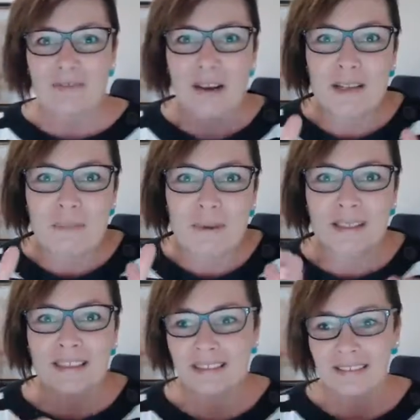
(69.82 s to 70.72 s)
Facebook
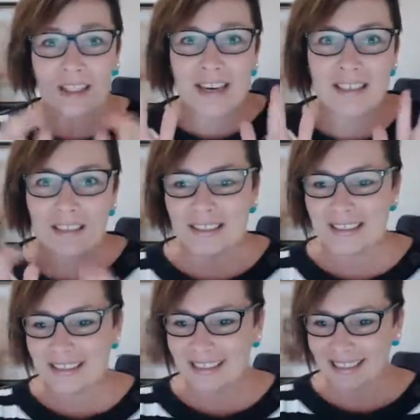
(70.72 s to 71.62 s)

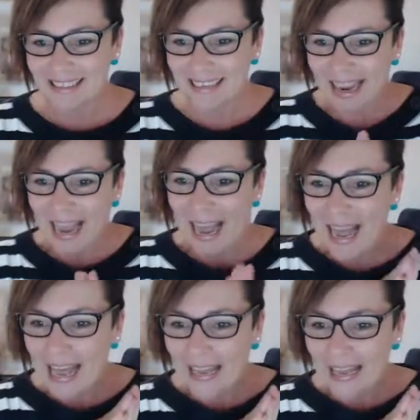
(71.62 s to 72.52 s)
changes.
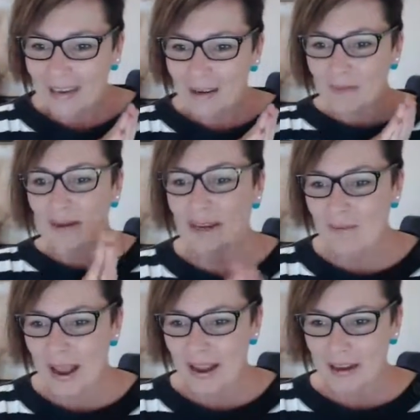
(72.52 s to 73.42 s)
Good morning,
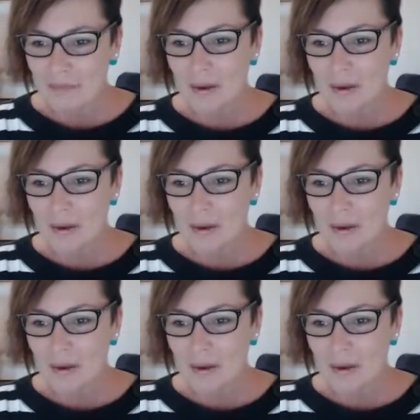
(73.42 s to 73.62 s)
Beck.